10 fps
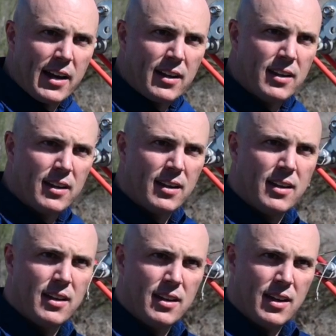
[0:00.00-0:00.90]
And we've
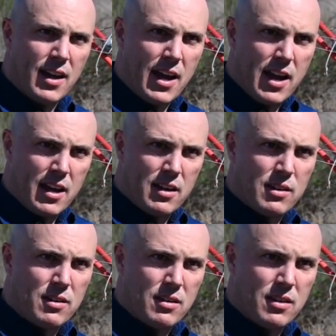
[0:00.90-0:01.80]
utilised
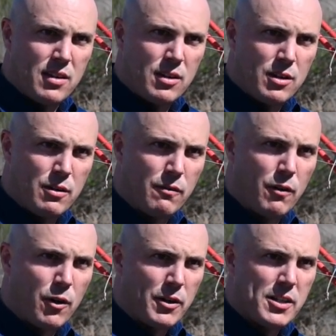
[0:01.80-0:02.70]
technology to
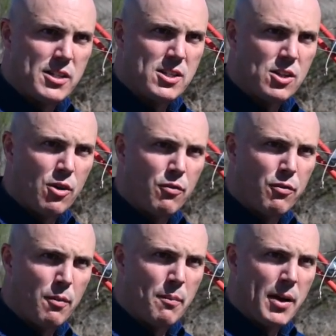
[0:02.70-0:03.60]
remove critical
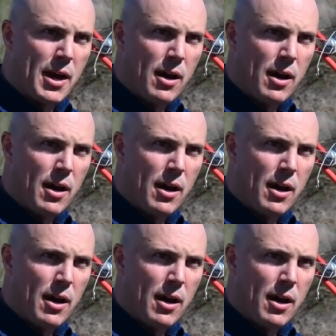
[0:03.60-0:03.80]
risk,